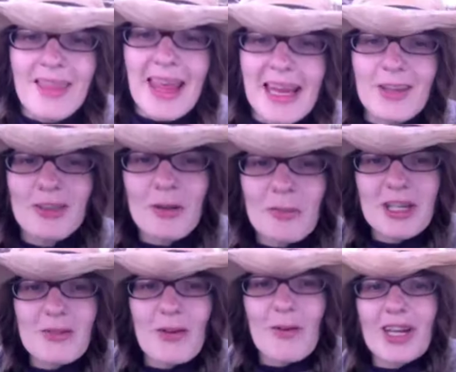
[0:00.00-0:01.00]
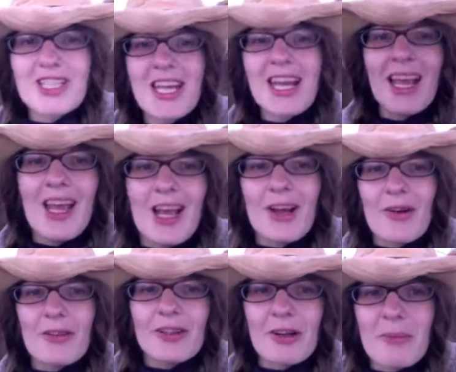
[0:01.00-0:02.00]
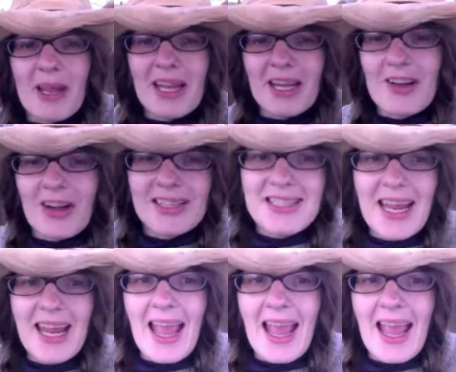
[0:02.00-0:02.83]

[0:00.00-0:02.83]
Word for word: Thank you so much for watching. Go out there and make it a great day.